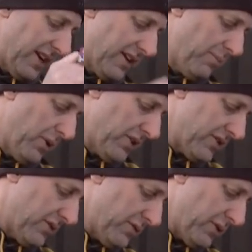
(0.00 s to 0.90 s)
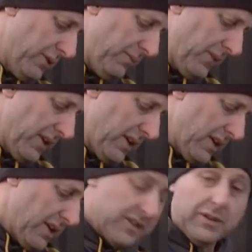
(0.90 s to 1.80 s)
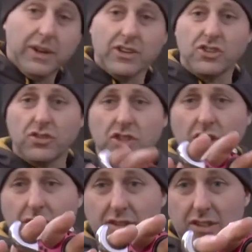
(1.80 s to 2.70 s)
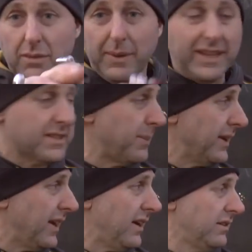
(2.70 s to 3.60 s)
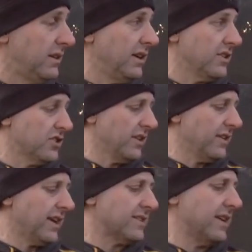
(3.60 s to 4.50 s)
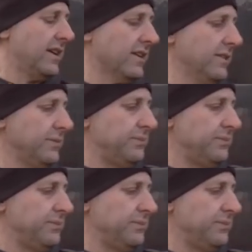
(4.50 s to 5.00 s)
down to personal feel. So we're going to shoot the Scott Backspin now, and I'll shoot at the next target.